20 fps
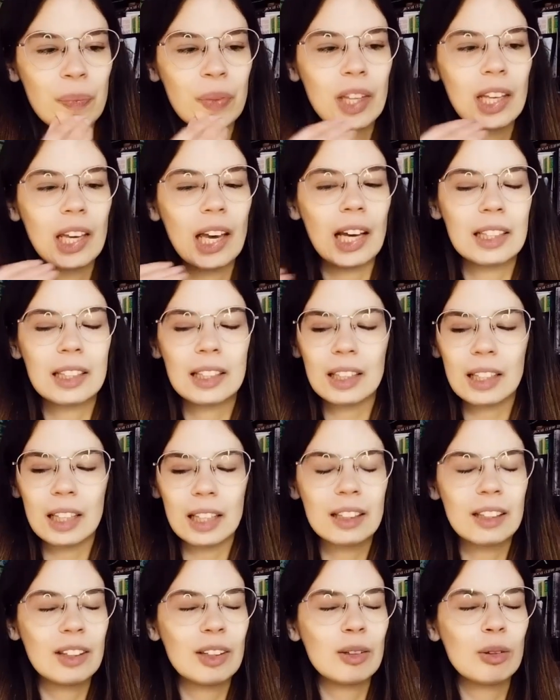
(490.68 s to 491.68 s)

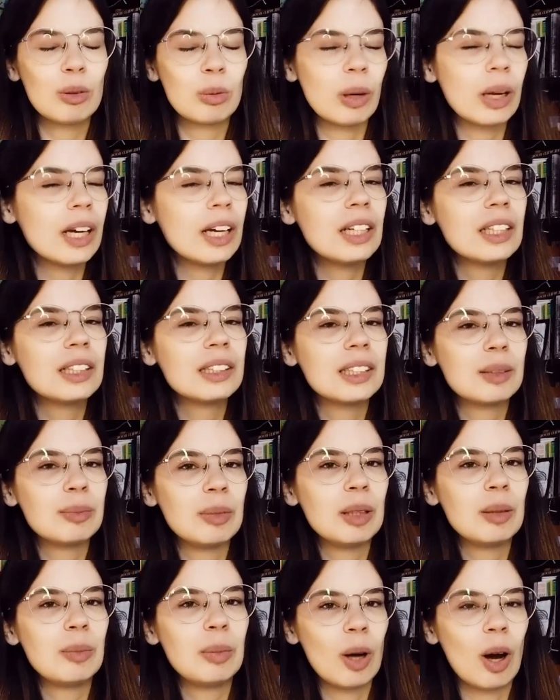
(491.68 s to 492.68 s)
It enrages
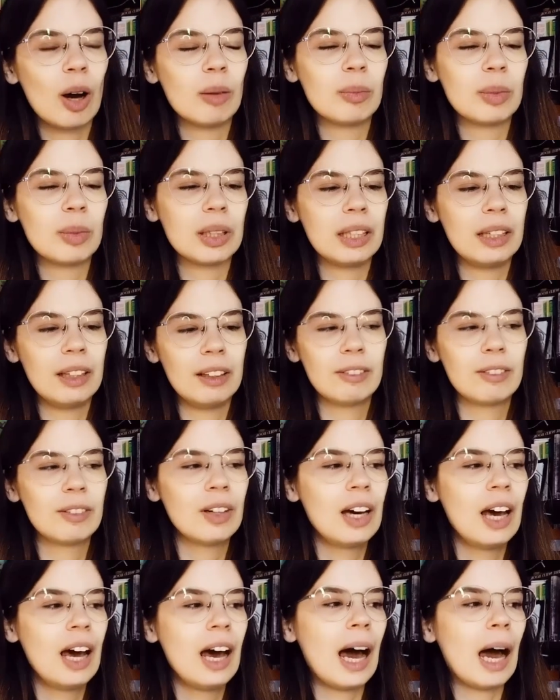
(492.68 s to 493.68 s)
me beyond belief.
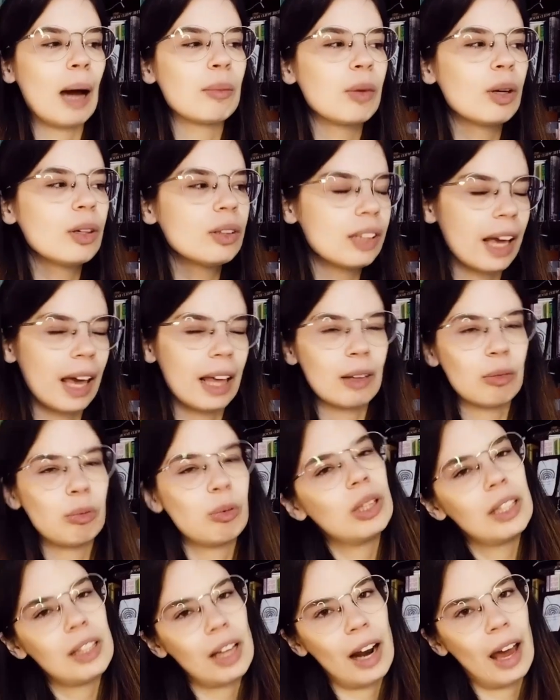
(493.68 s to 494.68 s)
I'm not
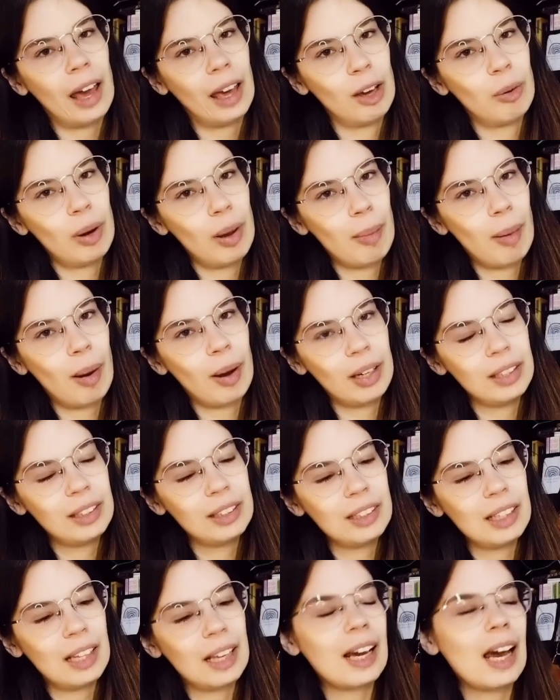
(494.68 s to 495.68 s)
really that angry about
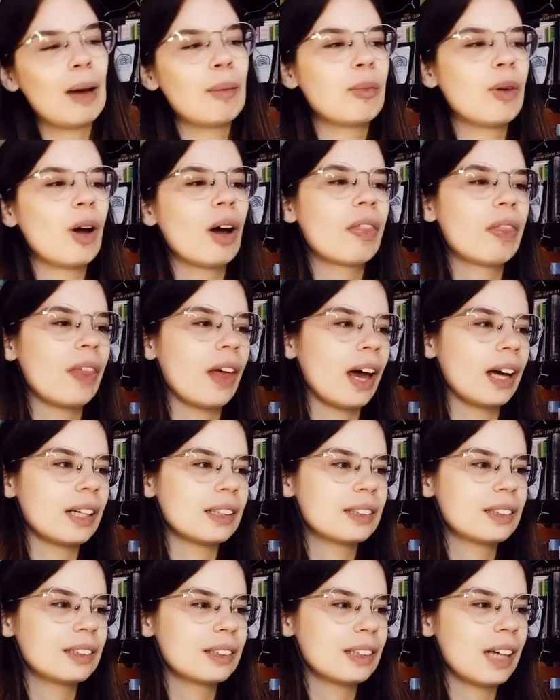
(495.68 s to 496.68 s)
it. Like, I
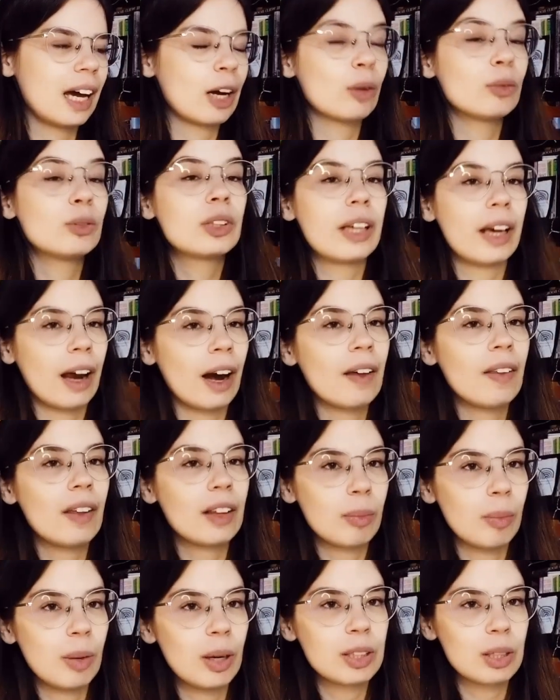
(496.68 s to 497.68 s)
don't care
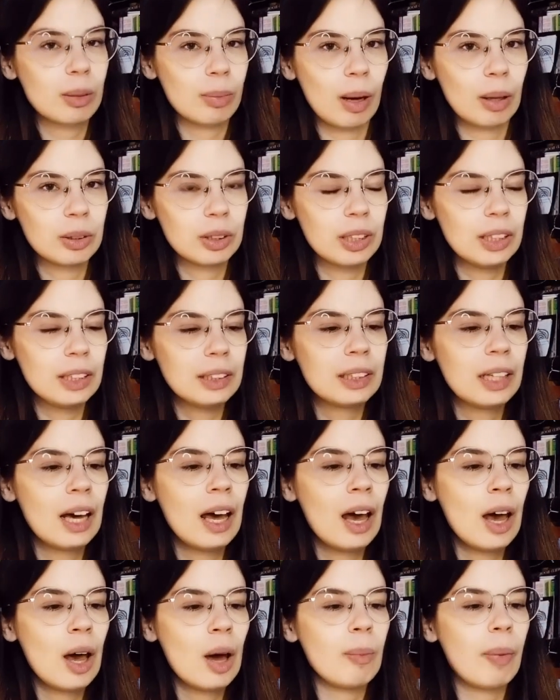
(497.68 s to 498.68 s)
that much about it,
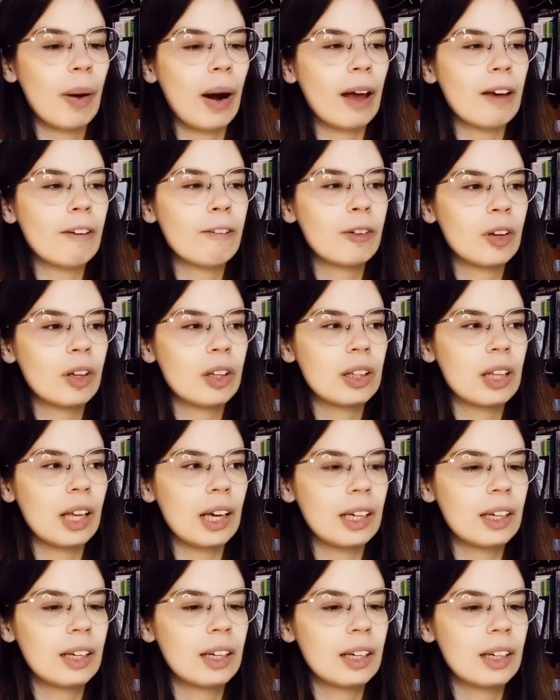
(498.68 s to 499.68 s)
but I feel
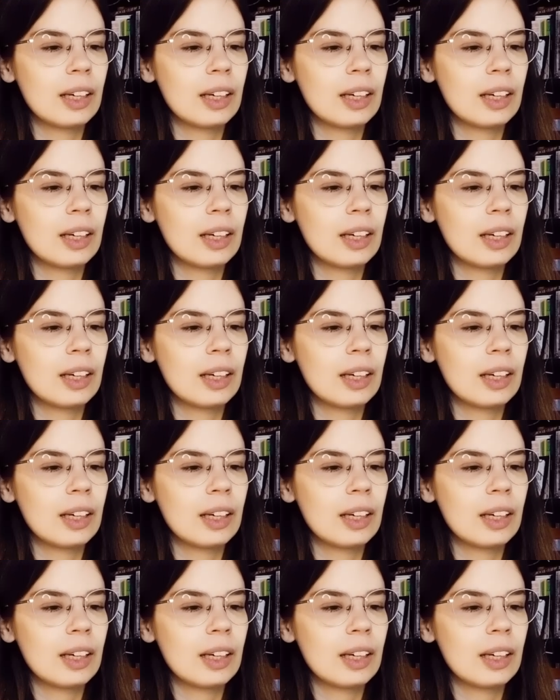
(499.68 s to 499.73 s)
like